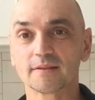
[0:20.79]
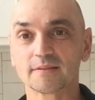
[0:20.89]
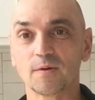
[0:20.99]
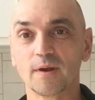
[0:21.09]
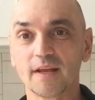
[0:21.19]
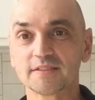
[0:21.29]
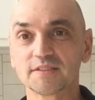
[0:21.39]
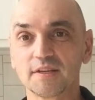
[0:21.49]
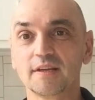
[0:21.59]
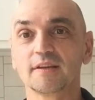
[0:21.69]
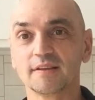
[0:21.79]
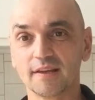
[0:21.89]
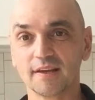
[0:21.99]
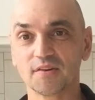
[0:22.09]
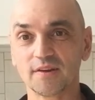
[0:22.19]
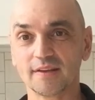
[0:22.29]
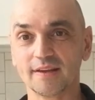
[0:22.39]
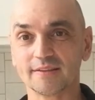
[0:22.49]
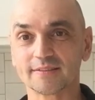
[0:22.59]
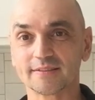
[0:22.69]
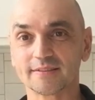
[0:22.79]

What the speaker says: So let's see the ingredients.